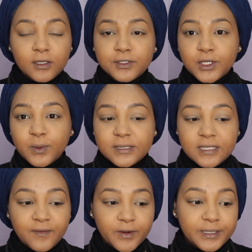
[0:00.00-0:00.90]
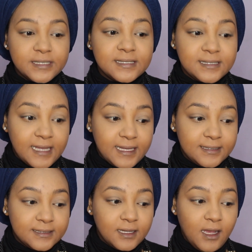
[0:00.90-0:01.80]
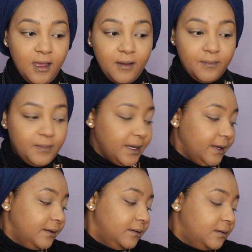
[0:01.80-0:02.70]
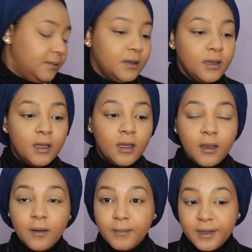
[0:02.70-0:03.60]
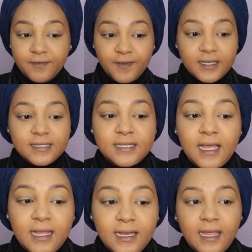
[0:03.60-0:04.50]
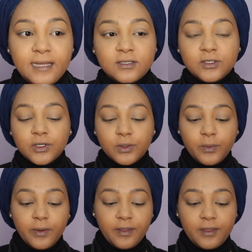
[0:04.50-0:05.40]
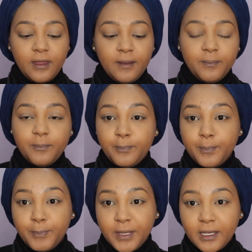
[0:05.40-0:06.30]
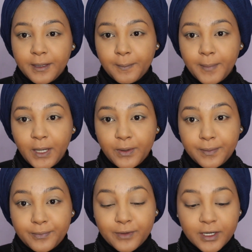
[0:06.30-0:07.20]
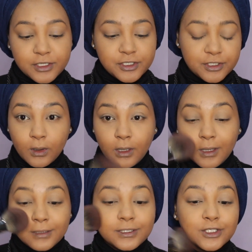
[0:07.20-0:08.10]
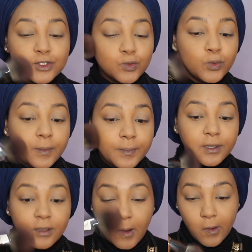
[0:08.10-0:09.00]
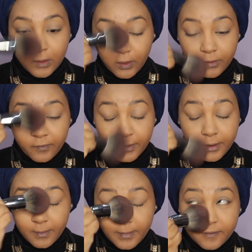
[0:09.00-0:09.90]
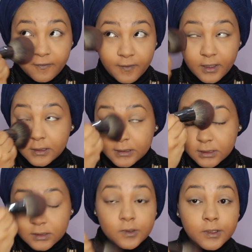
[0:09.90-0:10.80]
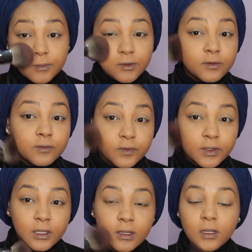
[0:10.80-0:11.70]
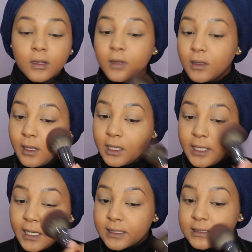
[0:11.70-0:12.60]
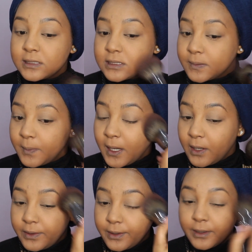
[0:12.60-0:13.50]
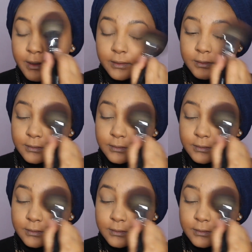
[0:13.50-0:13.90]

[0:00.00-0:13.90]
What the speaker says: So once I've already set my face, I like to go with a big powder brush and I just sweep it all over my face to remove any excess powder